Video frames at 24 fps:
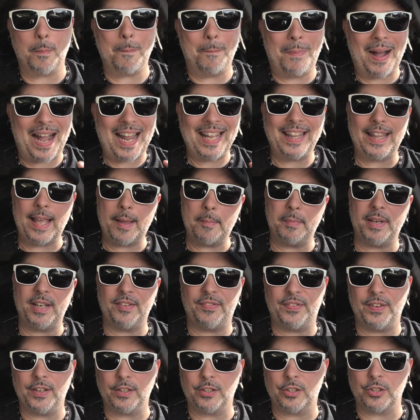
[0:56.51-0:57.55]
Buying that many
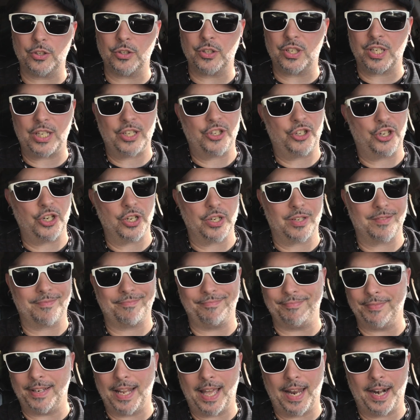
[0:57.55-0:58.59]
filters is just
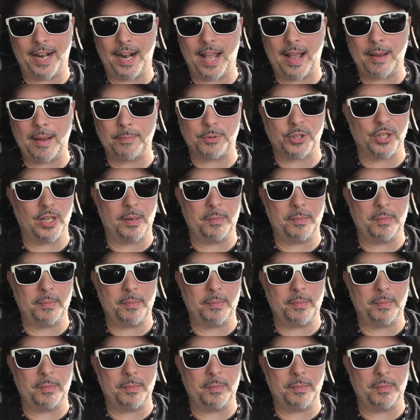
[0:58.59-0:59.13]
not an option.